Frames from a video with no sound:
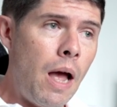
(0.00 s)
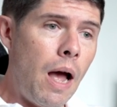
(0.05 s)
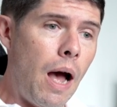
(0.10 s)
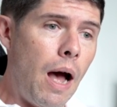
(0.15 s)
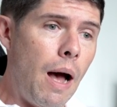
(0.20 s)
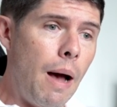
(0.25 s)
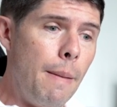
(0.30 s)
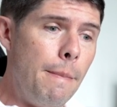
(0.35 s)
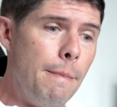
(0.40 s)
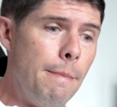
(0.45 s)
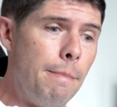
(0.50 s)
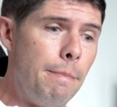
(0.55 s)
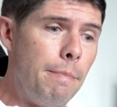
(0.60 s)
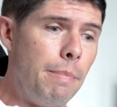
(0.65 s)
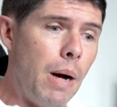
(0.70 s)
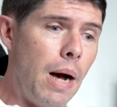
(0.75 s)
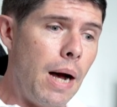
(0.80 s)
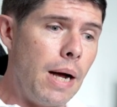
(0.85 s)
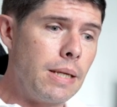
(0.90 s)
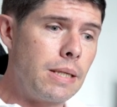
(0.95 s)

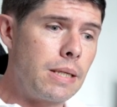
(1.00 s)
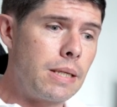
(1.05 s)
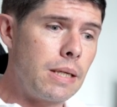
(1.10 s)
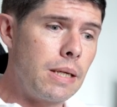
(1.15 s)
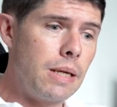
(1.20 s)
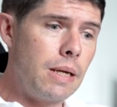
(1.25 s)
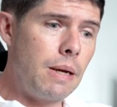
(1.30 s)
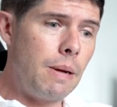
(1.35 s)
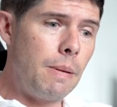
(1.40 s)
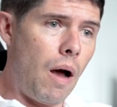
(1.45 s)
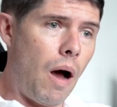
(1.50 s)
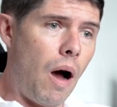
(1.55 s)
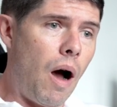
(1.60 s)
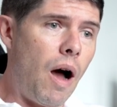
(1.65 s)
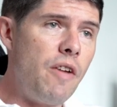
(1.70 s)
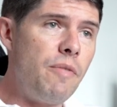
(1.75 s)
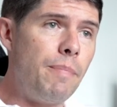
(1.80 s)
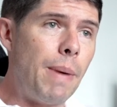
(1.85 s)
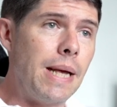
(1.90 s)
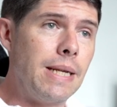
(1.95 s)
But
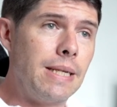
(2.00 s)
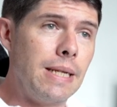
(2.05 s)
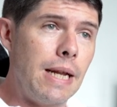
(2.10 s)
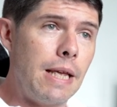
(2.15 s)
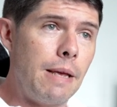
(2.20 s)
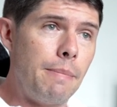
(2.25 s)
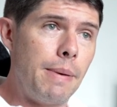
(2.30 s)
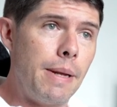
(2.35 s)
I've basically